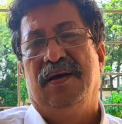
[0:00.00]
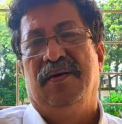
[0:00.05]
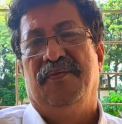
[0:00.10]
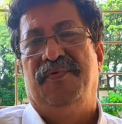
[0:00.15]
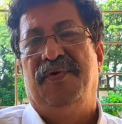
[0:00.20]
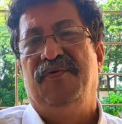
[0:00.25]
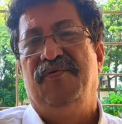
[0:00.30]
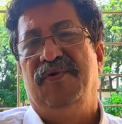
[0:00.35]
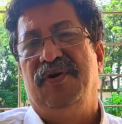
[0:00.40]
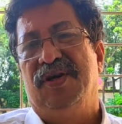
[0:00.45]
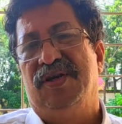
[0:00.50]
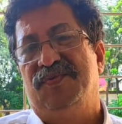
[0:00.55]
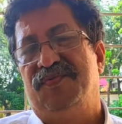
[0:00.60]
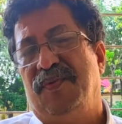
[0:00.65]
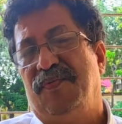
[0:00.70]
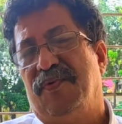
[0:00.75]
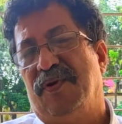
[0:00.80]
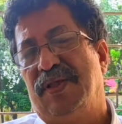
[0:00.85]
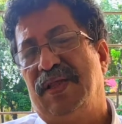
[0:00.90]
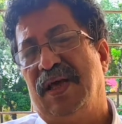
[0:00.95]
Few years
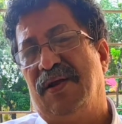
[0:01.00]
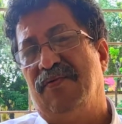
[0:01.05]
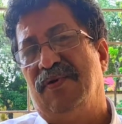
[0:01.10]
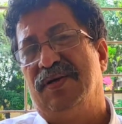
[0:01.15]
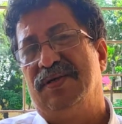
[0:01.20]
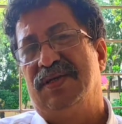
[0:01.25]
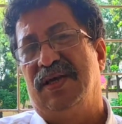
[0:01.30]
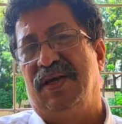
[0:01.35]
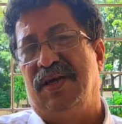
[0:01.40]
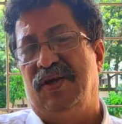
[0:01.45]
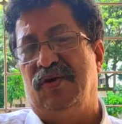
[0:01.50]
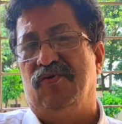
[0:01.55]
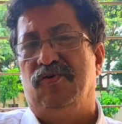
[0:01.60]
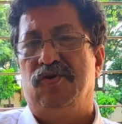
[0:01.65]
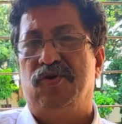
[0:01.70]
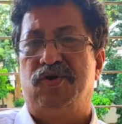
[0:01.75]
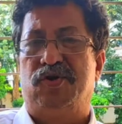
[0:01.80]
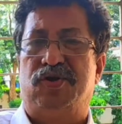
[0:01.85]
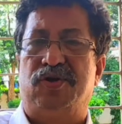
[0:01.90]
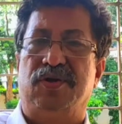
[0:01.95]
before, there was a
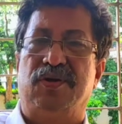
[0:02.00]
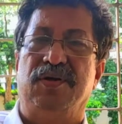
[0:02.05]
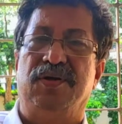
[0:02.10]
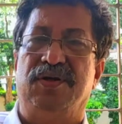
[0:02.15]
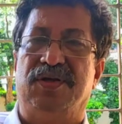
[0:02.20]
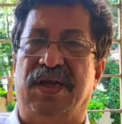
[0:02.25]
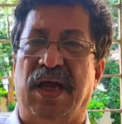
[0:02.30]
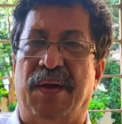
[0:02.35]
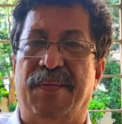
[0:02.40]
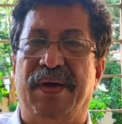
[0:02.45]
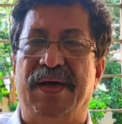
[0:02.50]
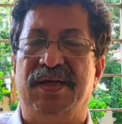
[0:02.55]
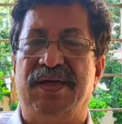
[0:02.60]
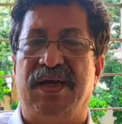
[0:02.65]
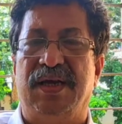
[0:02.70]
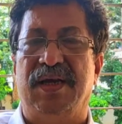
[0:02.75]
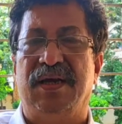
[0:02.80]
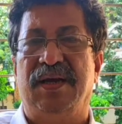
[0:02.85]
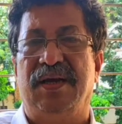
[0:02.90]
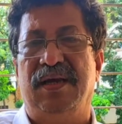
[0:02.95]
huge
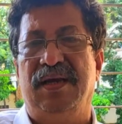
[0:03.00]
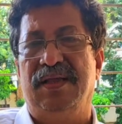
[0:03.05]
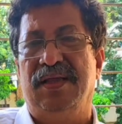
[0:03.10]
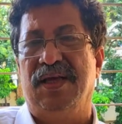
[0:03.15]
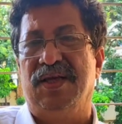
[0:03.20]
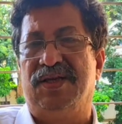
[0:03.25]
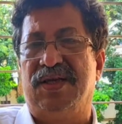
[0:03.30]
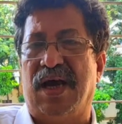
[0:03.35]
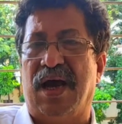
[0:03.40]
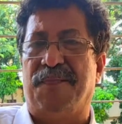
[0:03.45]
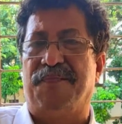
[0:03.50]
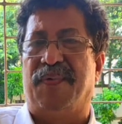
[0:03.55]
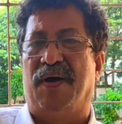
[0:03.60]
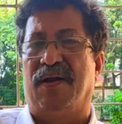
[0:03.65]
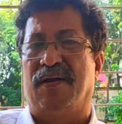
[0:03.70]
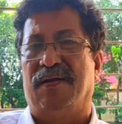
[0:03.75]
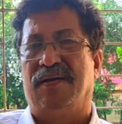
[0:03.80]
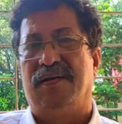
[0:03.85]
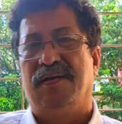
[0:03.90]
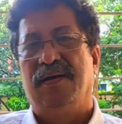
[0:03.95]
damaging in the
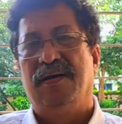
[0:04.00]
Japan,